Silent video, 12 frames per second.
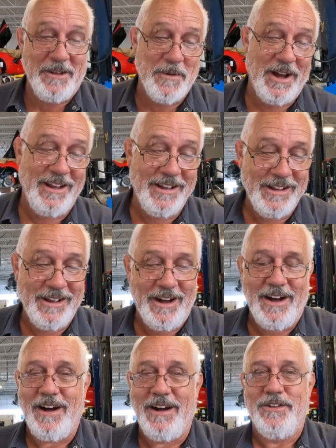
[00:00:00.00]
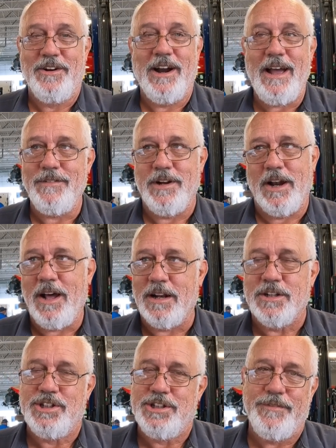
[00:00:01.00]
anyway, they're having a
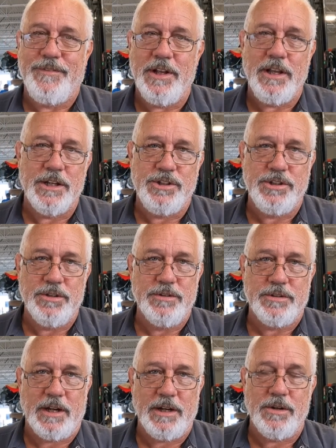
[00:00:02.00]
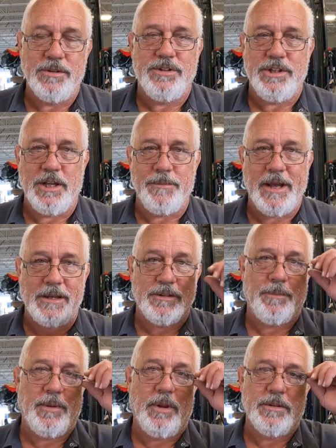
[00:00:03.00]
lot of shifting issues. I know GM has
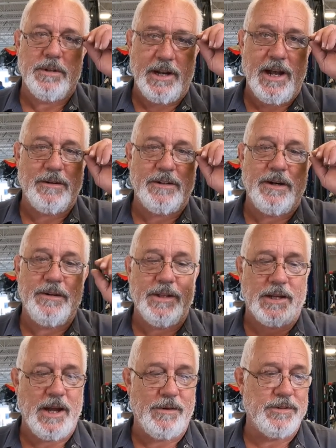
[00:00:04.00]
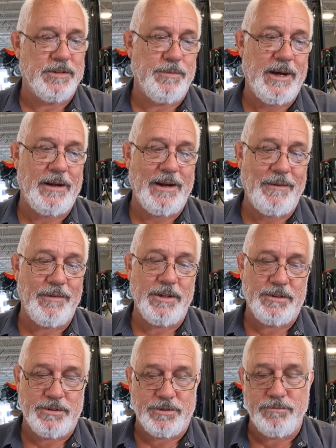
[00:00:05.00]
a bulletin out there that covers about
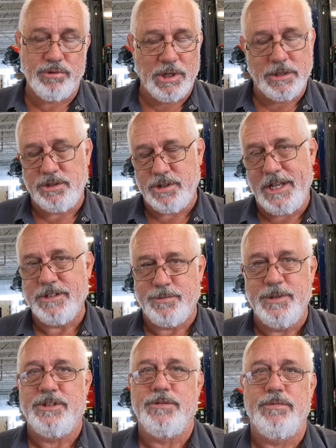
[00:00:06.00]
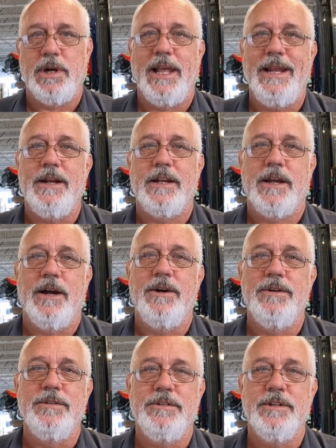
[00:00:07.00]
every transmission-related
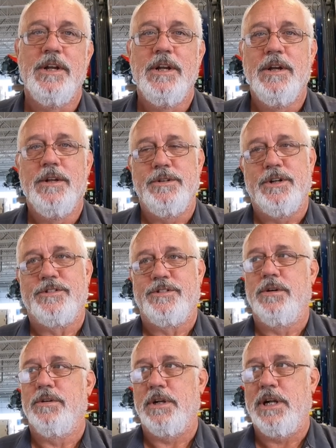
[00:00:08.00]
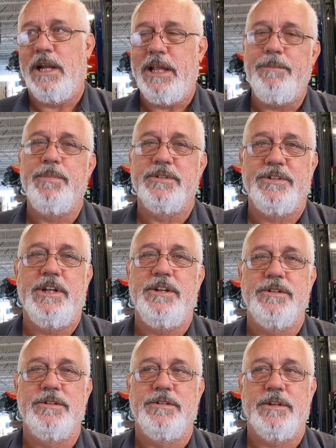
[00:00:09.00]
code. There are certain clean
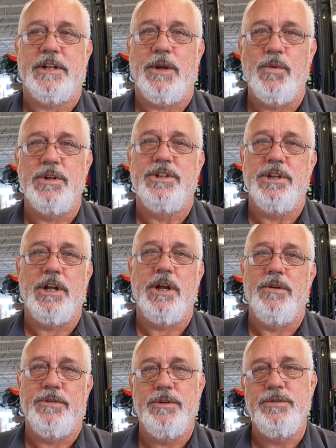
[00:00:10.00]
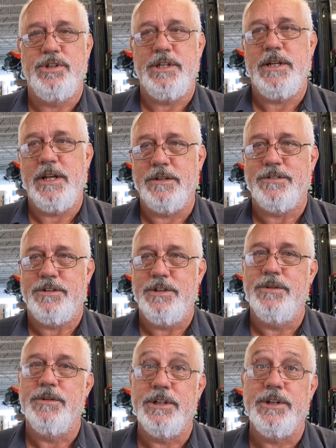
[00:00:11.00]
procedures that they want you to go through
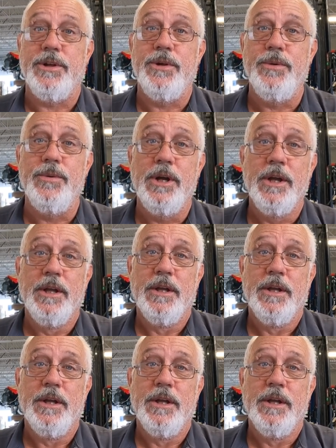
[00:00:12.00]
GDS2 and do